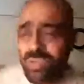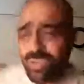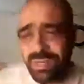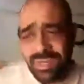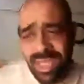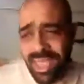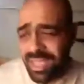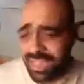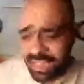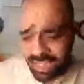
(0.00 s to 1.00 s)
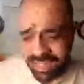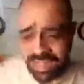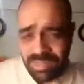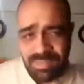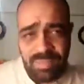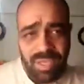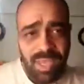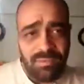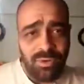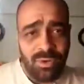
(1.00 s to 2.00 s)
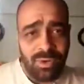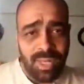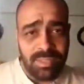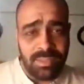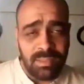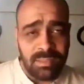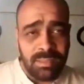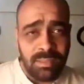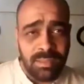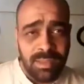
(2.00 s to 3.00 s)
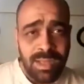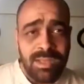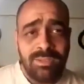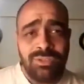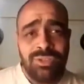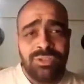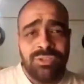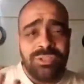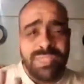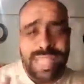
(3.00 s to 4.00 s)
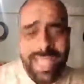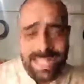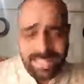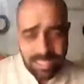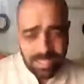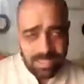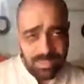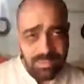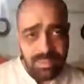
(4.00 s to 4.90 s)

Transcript: on anything that is behavior oriented. Understand it.